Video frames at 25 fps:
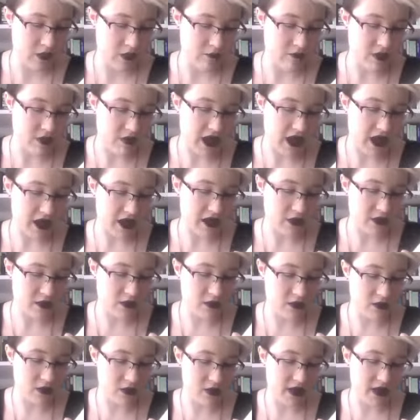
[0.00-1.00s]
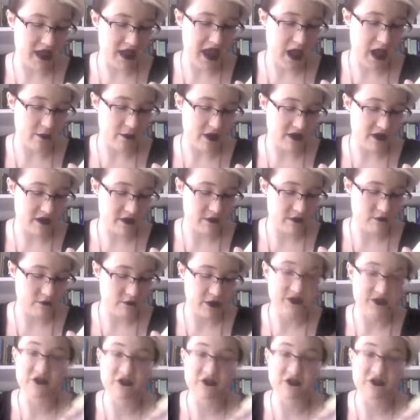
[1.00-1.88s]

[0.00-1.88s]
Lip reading: by Laurie Cabot with